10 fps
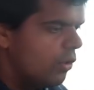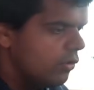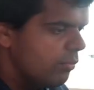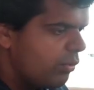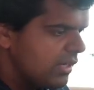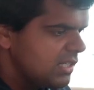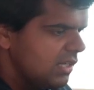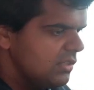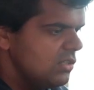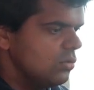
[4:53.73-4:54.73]
other
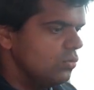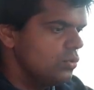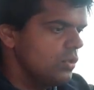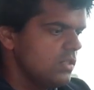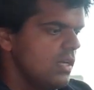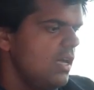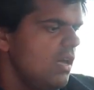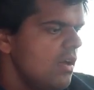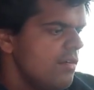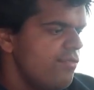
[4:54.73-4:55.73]
practicality solutions.
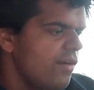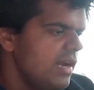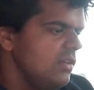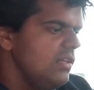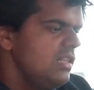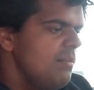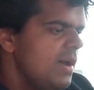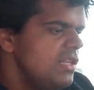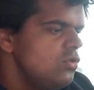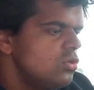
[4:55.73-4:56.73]
Finally, they
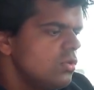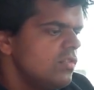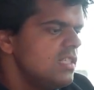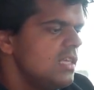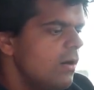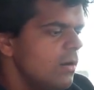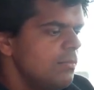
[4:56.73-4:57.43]
made use of this area